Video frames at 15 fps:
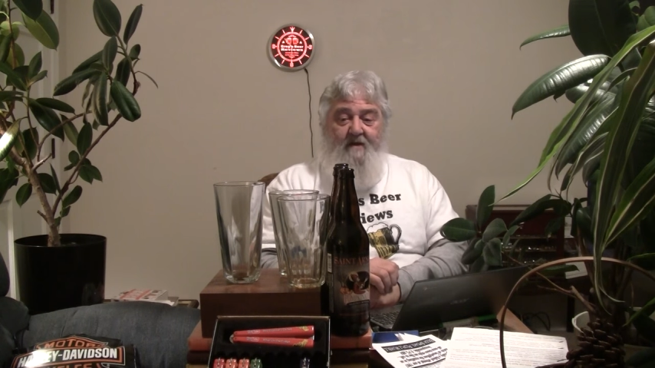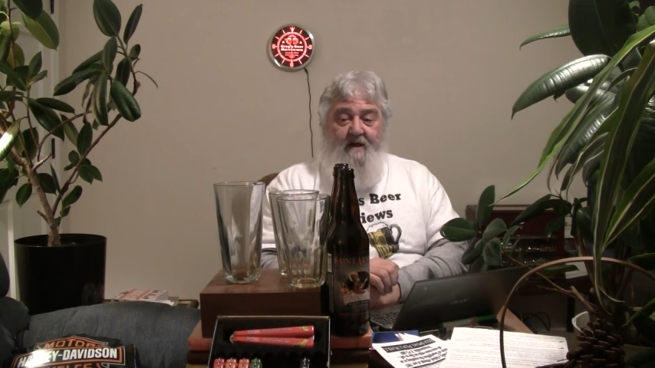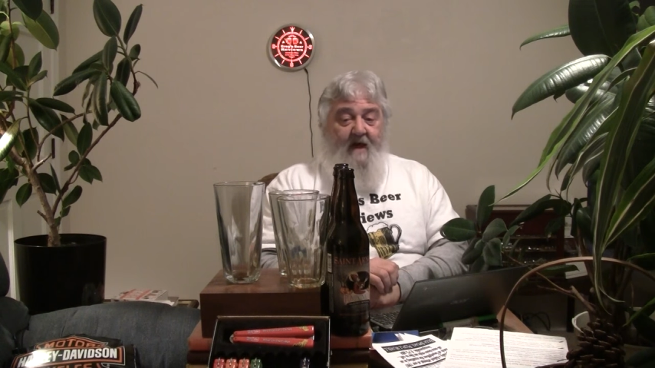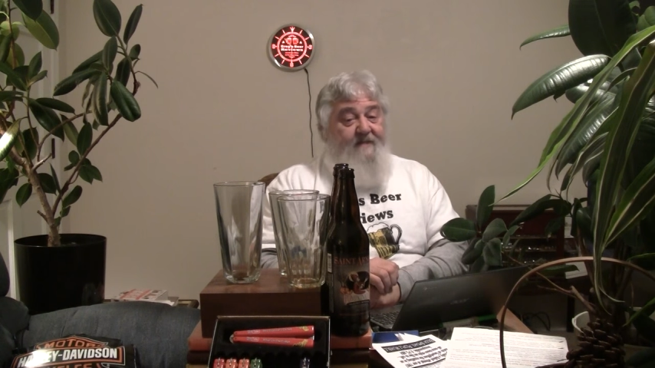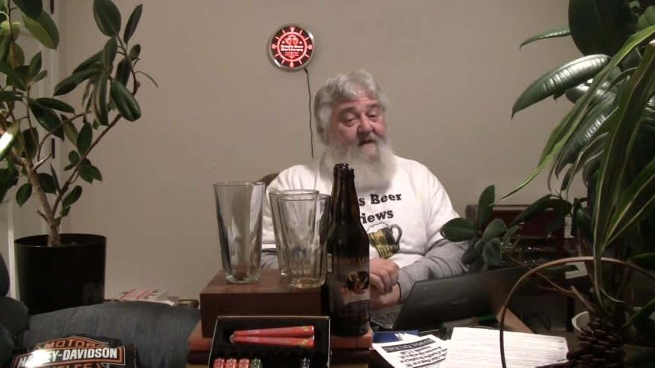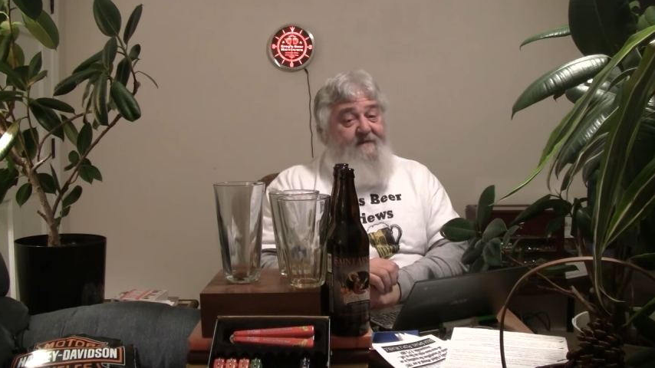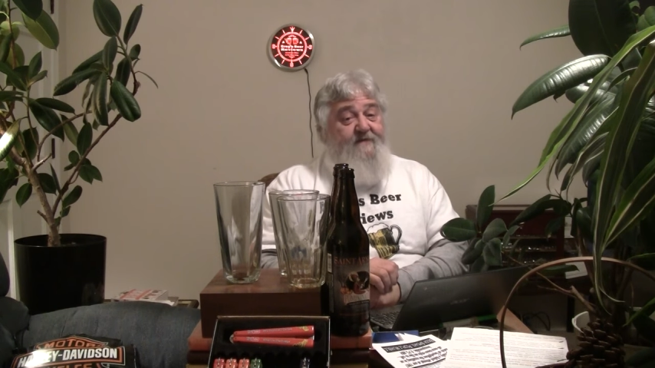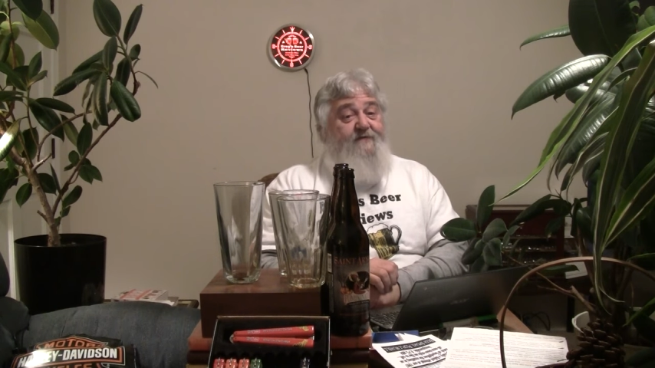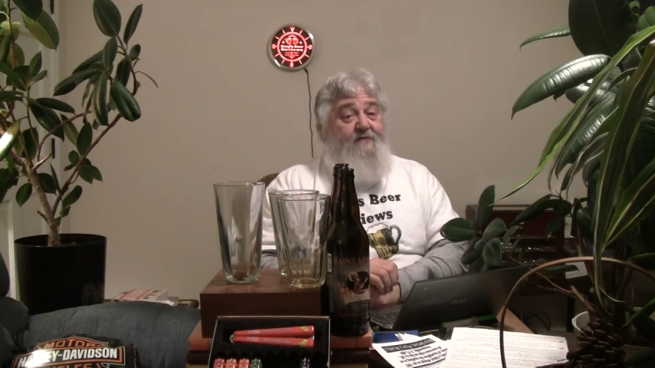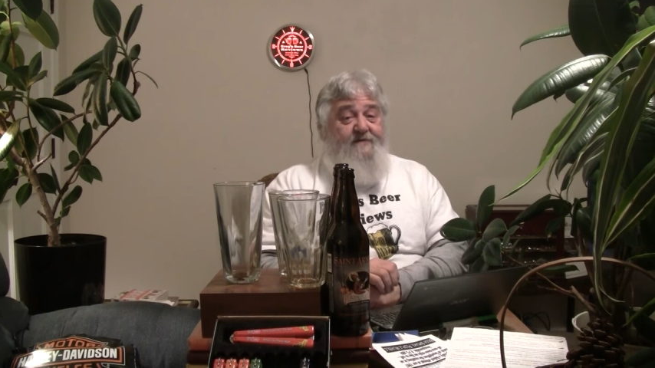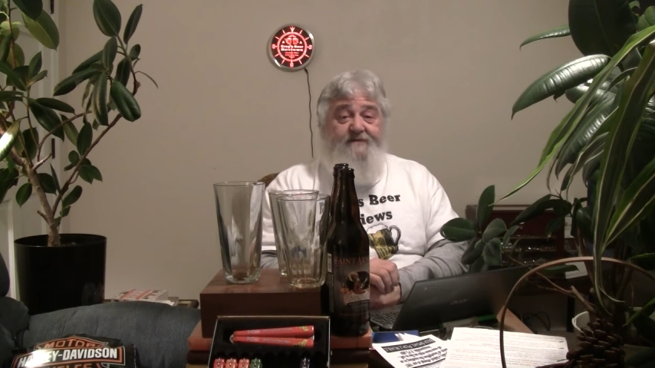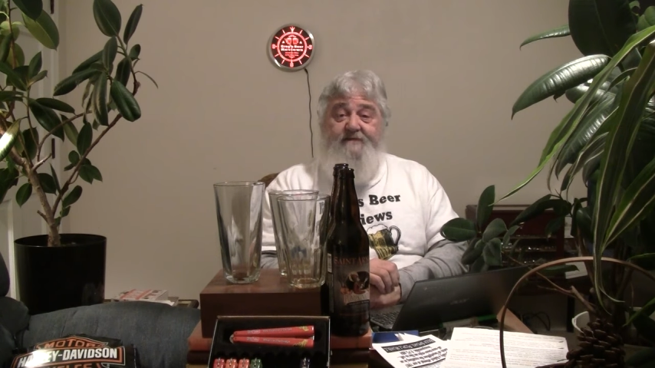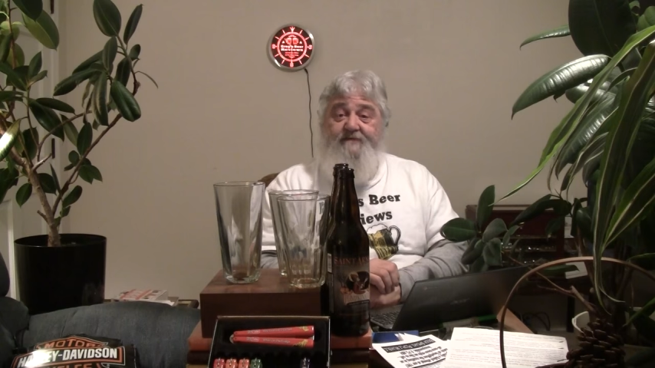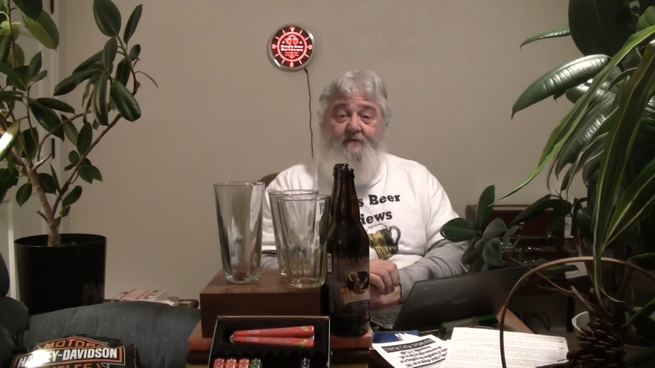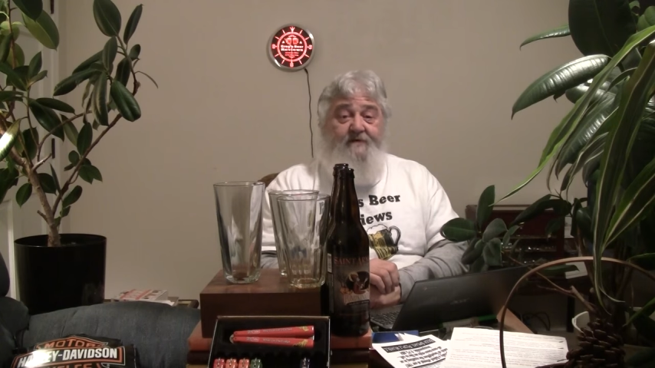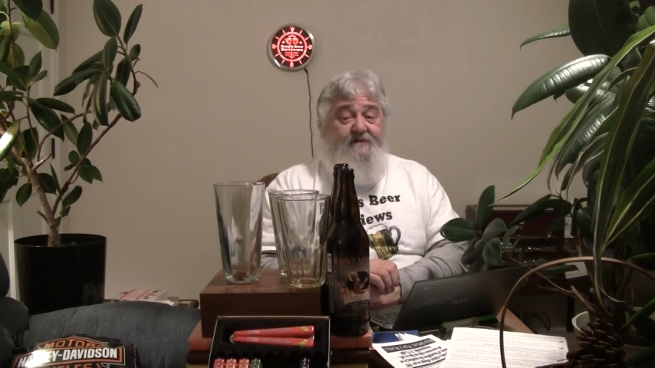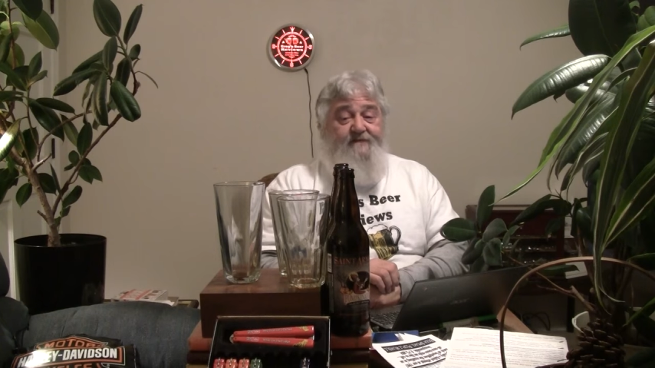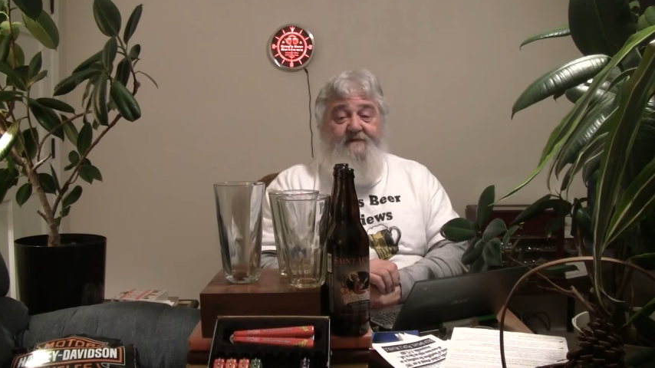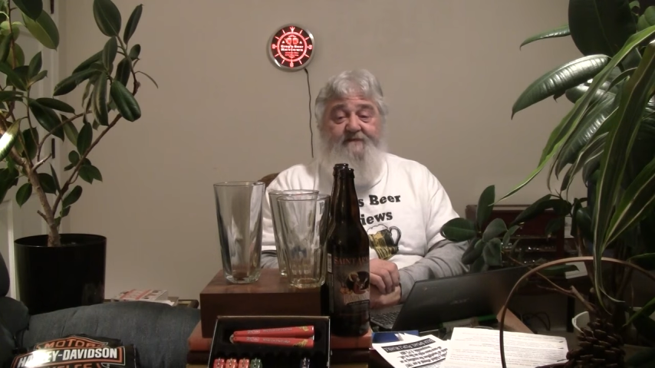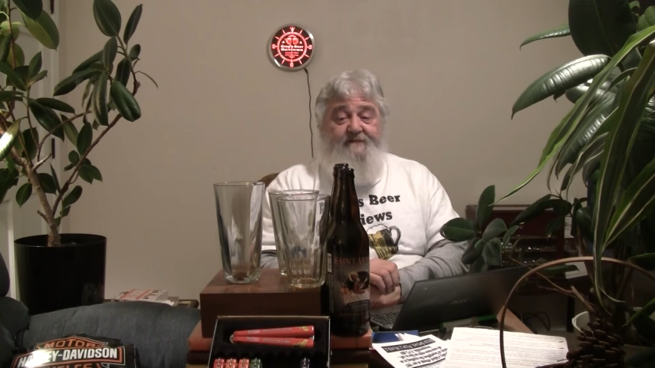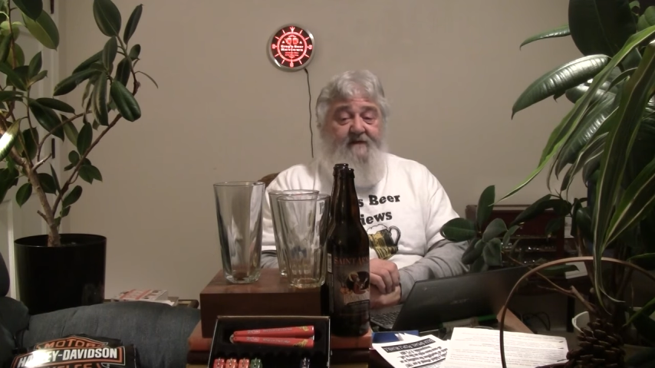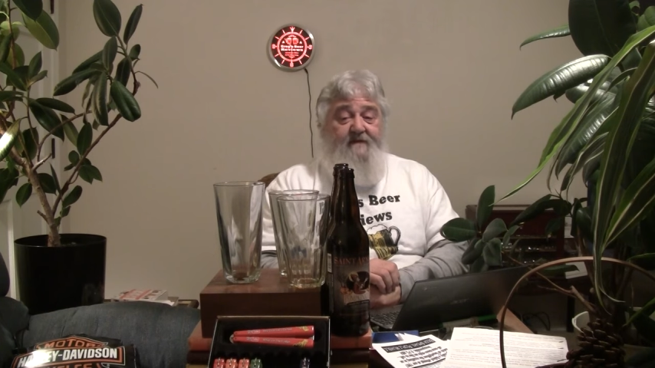I think the
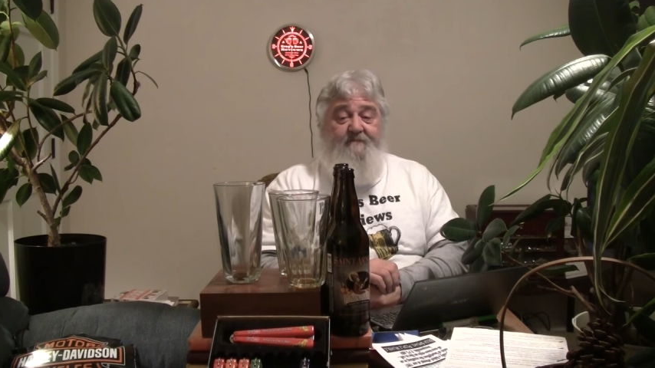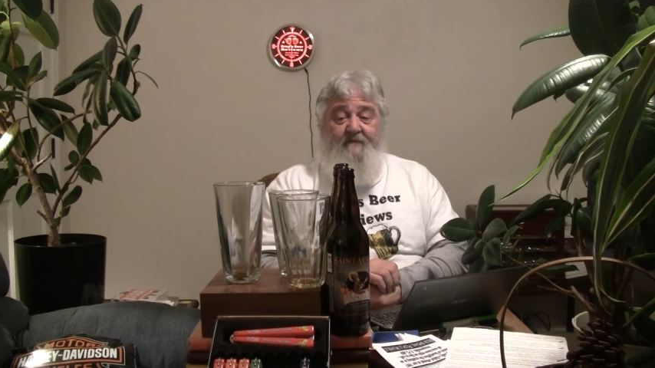2016